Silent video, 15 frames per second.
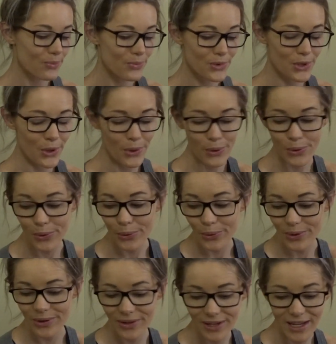
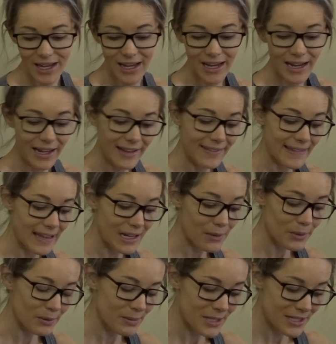So they
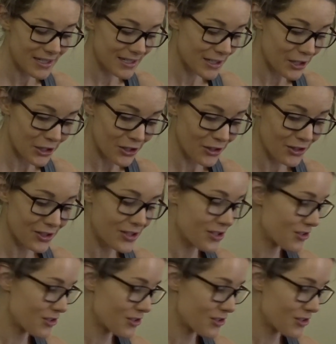will be curled or